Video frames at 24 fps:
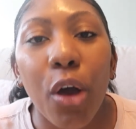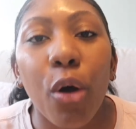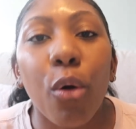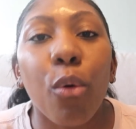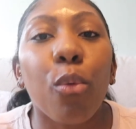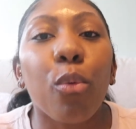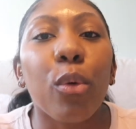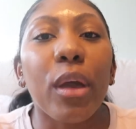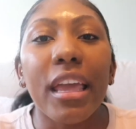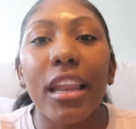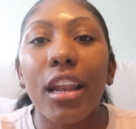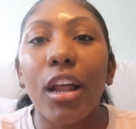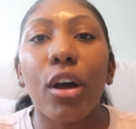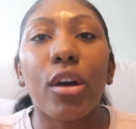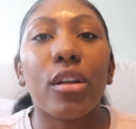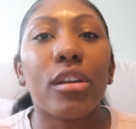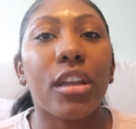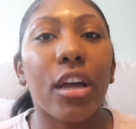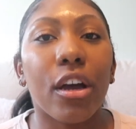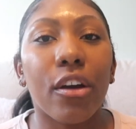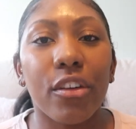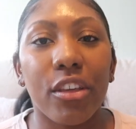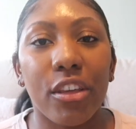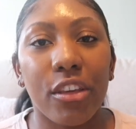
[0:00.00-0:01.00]
We don't
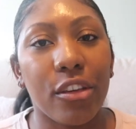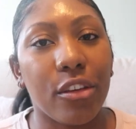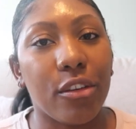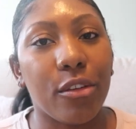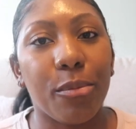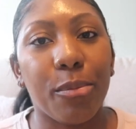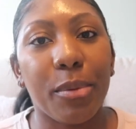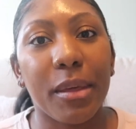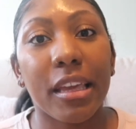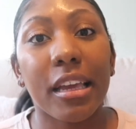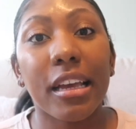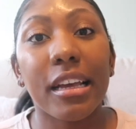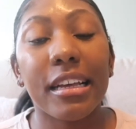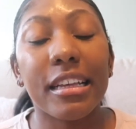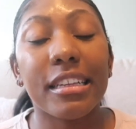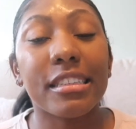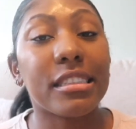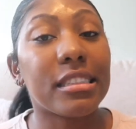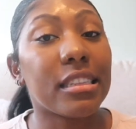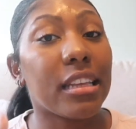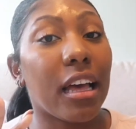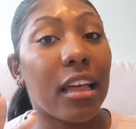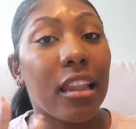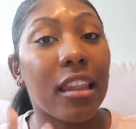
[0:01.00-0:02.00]
know you because
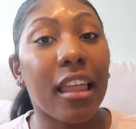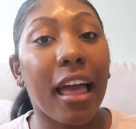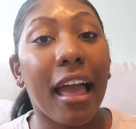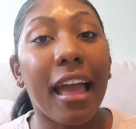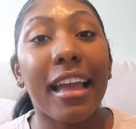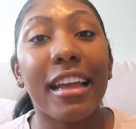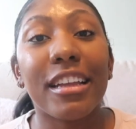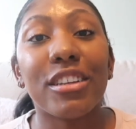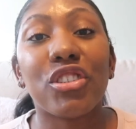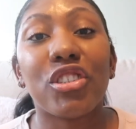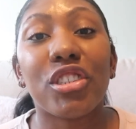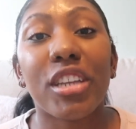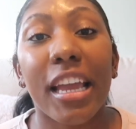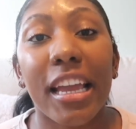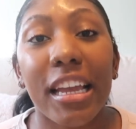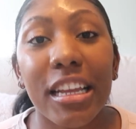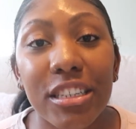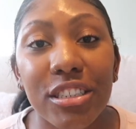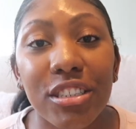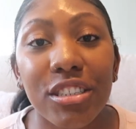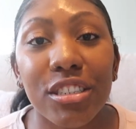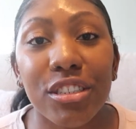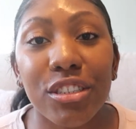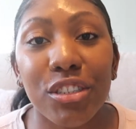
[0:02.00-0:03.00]
a lot has
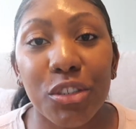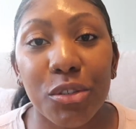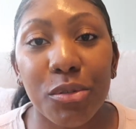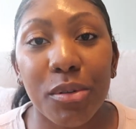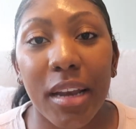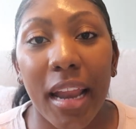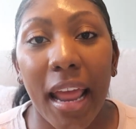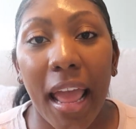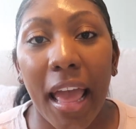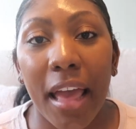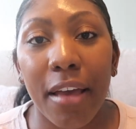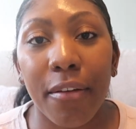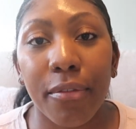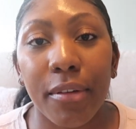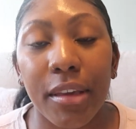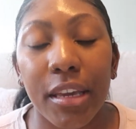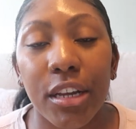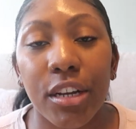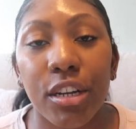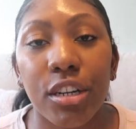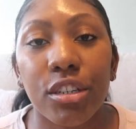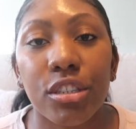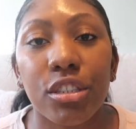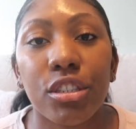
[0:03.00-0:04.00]
changed in 2.5
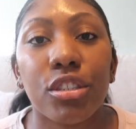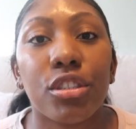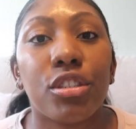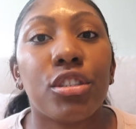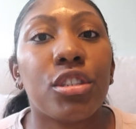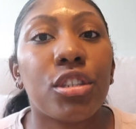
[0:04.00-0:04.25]
years.